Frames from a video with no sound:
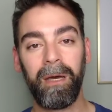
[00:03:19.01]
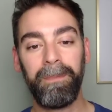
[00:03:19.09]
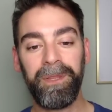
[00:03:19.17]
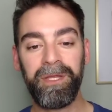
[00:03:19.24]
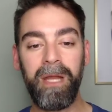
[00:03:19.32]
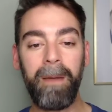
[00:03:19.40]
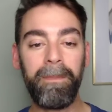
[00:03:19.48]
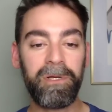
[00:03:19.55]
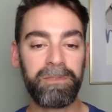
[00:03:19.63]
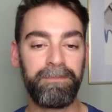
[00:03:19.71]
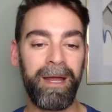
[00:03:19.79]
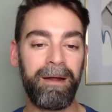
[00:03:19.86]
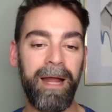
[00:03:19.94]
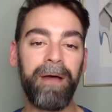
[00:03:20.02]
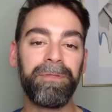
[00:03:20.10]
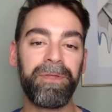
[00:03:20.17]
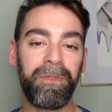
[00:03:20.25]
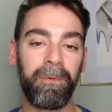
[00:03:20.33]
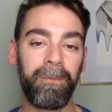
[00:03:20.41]
But the numbers bear
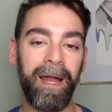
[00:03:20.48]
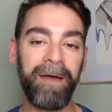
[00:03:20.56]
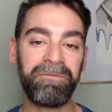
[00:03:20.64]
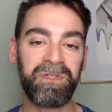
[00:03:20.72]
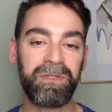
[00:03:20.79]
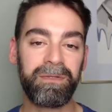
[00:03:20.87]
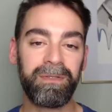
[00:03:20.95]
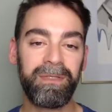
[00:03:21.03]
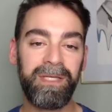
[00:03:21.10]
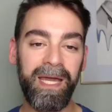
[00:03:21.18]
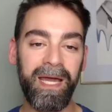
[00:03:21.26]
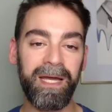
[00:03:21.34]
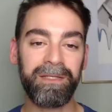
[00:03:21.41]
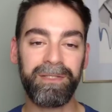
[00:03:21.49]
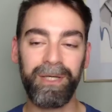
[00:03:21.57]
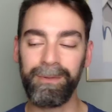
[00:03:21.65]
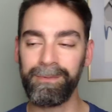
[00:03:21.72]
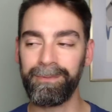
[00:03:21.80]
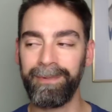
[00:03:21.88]
out that the refs, yeah,
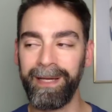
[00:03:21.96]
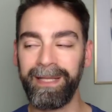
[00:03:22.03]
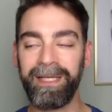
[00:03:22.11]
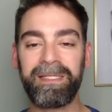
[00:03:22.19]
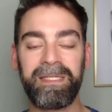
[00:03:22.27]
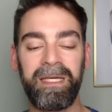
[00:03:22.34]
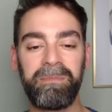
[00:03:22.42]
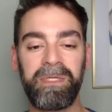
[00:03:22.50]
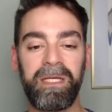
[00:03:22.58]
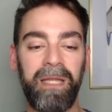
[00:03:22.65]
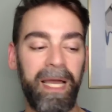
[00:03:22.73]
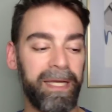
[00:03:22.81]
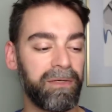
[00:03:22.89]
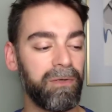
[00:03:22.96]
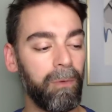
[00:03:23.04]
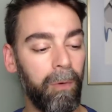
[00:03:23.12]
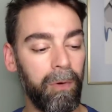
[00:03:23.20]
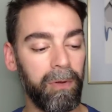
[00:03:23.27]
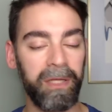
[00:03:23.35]
don't really seem to like
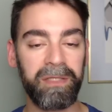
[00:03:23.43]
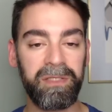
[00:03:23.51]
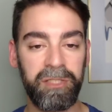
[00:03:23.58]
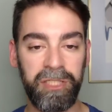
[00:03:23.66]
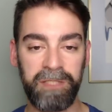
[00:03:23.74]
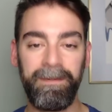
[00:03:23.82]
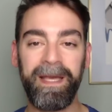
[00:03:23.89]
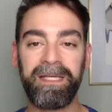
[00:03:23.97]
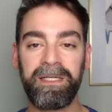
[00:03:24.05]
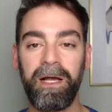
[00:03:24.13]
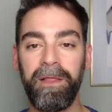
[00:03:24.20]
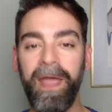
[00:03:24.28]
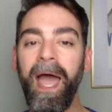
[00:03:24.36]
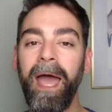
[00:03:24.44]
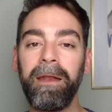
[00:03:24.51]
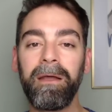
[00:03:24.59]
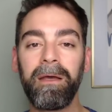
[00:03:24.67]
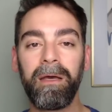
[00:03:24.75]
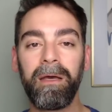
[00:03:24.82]
New Orleans just based on that.
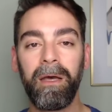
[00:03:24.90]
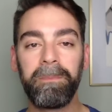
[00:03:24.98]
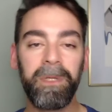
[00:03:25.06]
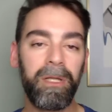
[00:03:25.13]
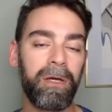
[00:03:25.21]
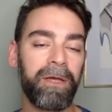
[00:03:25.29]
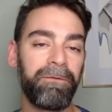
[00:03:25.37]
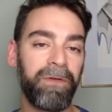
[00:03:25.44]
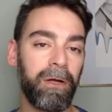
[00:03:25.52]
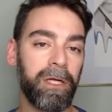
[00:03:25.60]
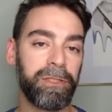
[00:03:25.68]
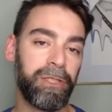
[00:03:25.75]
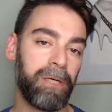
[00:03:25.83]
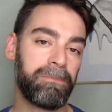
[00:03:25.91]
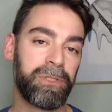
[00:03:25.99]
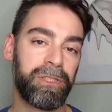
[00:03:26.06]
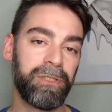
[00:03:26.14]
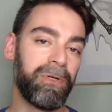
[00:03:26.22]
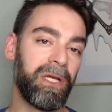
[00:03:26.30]
But look, if you're a jump
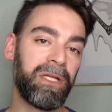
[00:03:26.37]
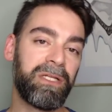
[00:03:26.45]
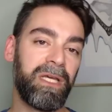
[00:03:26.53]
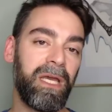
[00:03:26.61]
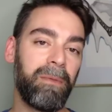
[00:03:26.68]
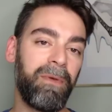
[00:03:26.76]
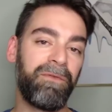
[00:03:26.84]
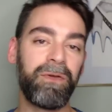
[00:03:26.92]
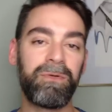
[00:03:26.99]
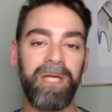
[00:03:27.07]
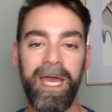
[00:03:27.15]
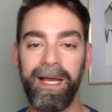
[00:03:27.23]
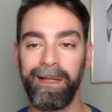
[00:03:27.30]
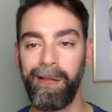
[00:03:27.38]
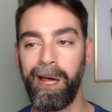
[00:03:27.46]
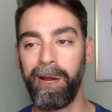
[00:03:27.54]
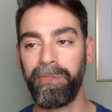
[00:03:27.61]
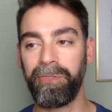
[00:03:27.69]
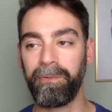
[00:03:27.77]
shooting team, if you take a
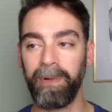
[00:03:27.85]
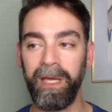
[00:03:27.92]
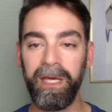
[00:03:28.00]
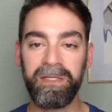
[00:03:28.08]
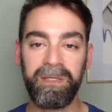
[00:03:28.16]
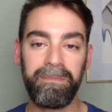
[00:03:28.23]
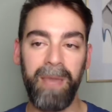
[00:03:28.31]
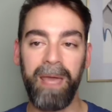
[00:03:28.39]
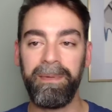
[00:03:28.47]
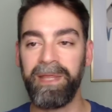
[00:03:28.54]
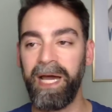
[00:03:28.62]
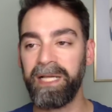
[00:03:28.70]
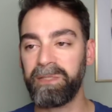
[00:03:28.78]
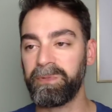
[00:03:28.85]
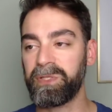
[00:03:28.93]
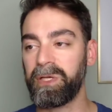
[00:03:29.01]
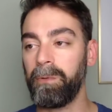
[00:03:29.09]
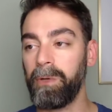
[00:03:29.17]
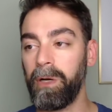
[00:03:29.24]
lot of threes, and maybe that's
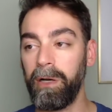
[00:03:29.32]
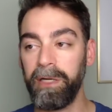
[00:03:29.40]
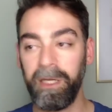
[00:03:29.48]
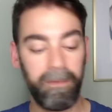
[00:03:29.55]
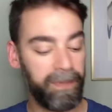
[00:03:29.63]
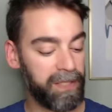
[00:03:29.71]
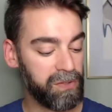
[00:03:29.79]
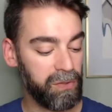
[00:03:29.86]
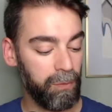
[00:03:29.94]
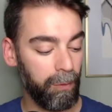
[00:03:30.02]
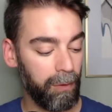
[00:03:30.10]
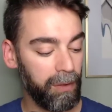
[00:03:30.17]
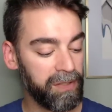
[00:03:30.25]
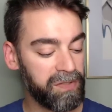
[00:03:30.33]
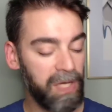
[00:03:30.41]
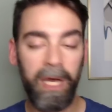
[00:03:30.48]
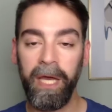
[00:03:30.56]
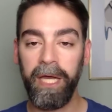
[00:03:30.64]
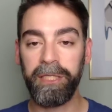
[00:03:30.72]
what's going on here because New Orleans
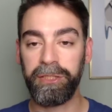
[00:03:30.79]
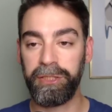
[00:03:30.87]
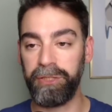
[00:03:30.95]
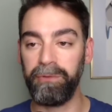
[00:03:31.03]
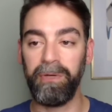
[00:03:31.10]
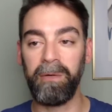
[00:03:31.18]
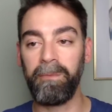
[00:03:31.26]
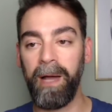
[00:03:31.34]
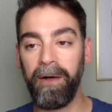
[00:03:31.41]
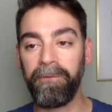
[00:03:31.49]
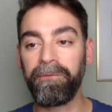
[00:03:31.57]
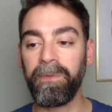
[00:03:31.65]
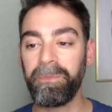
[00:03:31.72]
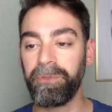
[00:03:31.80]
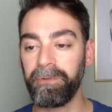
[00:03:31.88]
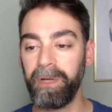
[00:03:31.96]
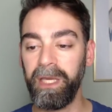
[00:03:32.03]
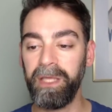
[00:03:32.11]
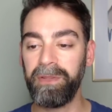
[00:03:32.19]
is shooting well from
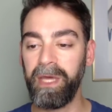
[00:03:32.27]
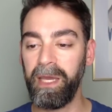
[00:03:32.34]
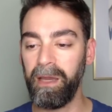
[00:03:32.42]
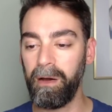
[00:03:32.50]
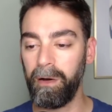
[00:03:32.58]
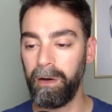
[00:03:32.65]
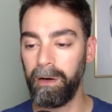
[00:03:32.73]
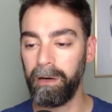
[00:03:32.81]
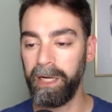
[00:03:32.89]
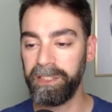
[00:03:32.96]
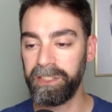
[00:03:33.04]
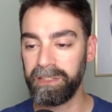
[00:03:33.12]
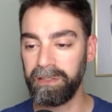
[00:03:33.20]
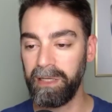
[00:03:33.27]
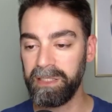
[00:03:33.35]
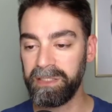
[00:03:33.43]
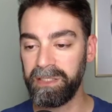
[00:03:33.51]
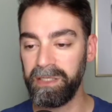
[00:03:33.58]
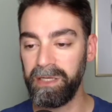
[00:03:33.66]
three. They are, I just
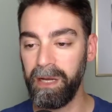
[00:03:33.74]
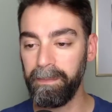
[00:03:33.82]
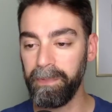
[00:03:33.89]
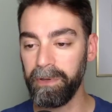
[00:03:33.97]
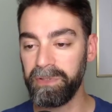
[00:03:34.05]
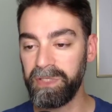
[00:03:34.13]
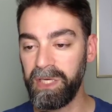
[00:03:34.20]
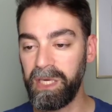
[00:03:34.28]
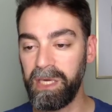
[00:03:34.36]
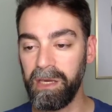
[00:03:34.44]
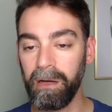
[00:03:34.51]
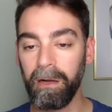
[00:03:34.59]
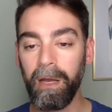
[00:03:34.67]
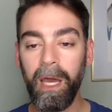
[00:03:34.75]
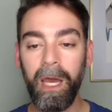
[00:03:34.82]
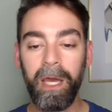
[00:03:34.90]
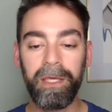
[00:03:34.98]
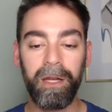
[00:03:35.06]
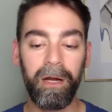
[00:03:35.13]
lost the numbers here.
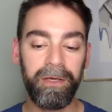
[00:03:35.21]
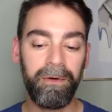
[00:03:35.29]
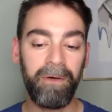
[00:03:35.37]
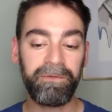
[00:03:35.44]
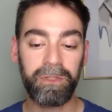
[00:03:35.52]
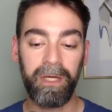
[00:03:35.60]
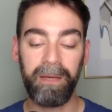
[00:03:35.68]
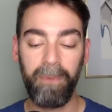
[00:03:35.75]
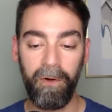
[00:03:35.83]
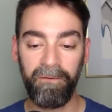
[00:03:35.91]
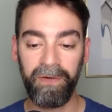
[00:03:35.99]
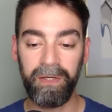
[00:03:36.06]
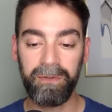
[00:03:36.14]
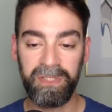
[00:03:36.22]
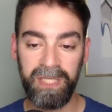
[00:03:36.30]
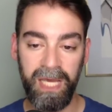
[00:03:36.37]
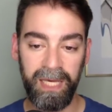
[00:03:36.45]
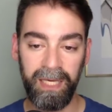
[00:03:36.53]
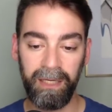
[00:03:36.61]
You know, you have Trey Murphy, who's
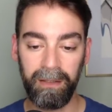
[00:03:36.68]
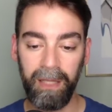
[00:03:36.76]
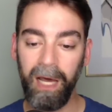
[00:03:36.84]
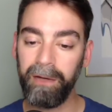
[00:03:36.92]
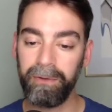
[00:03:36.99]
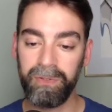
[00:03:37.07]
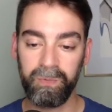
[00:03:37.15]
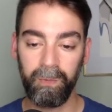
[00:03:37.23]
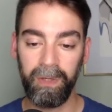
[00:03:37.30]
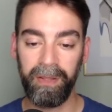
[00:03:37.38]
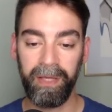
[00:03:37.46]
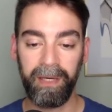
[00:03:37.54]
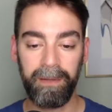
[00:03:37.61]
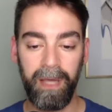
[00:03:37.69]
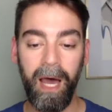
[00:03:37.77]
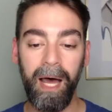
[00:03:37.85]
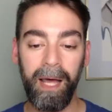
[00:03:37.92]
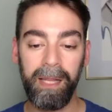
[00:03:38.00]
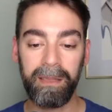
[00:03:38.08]
taking a lot, who's one of the
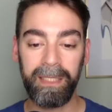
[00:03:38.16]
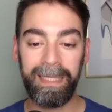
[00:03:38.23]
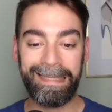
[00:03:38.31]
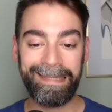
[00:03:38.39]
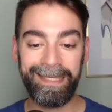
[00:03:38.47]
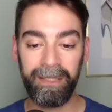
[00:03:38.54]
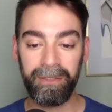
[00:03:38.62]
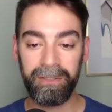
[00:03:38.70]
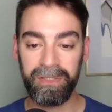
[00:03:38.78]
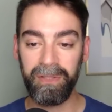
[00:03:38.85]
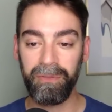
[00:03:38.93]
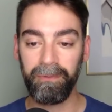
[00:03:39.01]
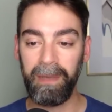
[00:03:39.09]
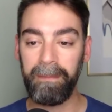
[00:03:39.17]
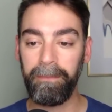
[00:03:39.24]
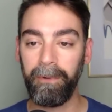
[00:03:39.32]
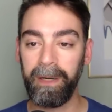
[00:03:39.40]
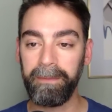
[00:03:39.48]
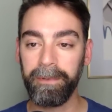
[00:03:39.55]
league leaders in
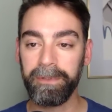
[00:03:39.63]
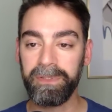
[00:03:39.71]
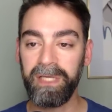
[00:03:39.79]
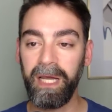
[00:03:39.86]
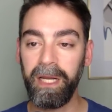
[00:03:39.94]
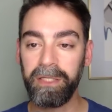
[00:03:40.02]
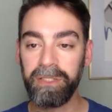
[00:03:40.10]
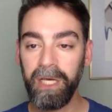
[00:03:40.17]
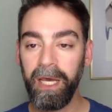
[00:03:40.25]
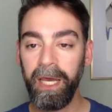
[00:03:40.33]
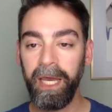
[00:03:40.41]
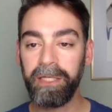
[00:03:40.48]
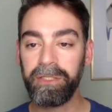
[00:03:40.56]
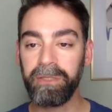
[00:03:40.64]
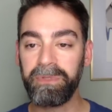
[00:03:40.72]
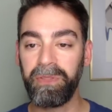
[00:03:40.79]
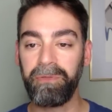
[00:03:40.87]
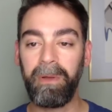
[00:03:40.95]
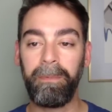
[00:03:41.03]
three-point percentage. In
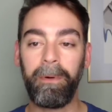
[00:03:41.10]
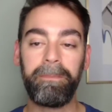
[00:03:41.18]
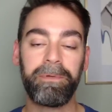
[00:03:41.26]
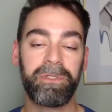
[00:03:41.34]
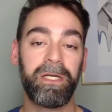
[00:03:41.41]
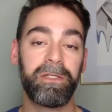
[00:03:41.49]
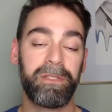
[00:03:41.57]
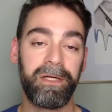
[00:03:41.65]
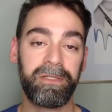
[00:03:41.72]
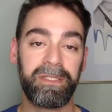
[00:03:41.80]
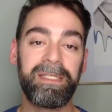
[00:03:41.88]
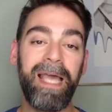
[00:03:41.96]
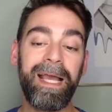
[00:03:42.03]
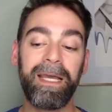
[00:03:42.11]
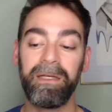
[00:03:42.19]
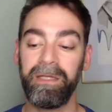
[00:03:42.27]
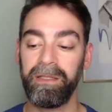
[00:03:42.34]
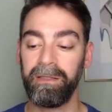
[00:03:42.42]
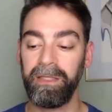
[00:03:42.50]
terms of three-point percentage, they're
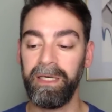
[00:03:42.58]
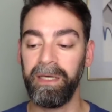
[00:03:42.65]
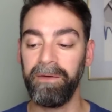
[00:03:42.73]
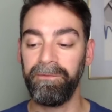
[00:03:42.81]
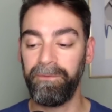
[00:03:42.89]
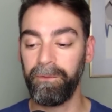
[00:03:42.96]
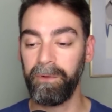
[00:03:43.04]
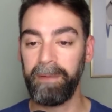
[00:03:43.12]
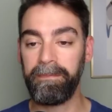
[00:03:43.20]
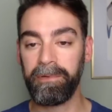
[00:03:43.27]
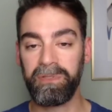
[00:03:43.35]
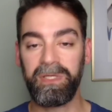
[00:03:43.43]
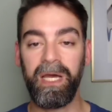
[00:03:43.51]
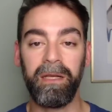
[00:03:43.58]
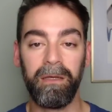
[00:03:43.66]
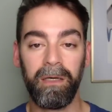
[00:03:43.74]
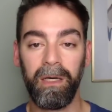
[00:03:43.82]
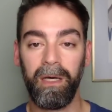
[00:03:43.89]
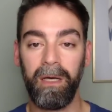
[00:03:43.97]
second in the league at 40%.
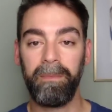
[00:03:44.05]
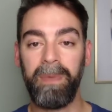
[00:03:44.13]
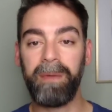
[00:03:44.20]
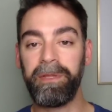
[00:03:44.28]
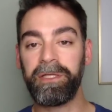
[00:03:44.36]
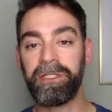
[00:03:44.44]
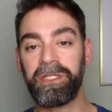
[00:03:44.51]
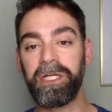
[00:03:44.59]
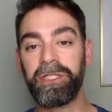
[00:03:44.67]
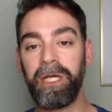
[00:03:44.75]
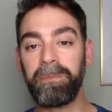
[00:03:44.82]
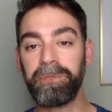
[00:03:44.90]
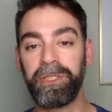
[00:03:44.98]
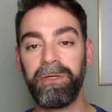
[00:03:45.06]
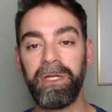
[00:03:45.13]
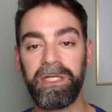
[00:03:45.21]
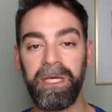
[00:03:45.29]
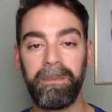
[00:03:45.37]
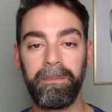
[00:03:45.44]
Maybe they're just a jump
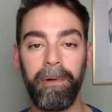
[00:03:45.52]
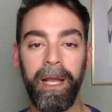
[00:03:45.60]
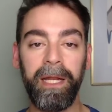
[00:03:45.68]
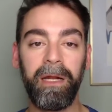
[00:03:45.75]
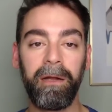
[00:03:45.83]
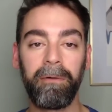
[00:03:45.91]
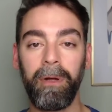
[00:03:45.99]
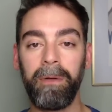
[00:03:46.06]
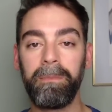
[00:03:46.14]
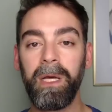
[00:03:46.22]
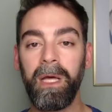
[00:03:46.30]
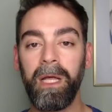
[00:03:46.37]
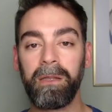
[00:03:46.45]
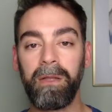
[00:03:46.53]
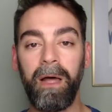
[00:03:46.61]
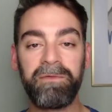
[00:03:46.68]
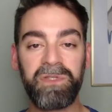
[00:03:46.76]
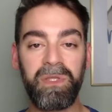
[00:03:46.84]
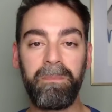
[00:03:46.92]
shooting team. Brandon Ingram
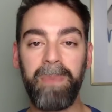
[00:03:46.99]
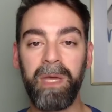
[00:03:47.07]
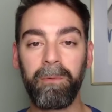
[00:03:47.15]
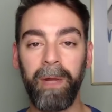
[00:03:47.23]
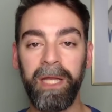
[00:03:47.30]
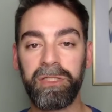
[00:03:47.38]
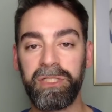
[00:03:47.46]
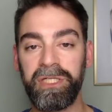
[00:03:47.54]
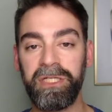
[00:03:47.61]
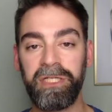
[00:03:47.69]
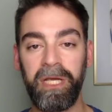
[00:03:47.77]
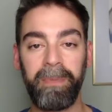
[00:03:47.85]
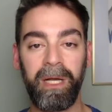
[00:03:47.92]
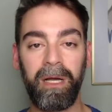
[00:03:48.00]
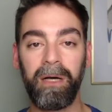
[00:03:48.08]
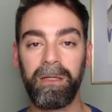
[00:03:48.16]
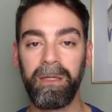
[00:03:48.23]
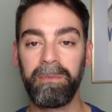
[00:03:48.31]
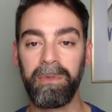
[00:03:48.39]
loves the mid-range. CJ
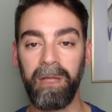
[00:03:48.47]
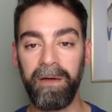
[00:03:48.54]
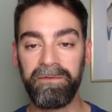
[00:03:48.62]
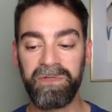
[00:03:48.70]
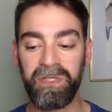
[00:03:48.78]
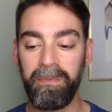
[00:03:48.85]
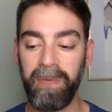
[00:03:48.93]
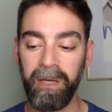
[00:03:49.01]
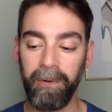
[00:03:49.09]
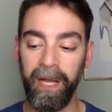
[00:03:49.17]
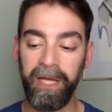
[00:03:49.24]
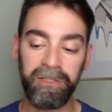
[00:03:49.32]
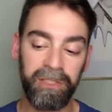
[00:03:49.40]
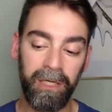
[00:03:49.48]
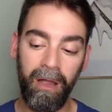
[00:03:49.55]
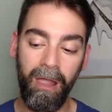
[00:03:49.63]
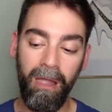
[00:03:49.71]
McCollum loves the mid-range.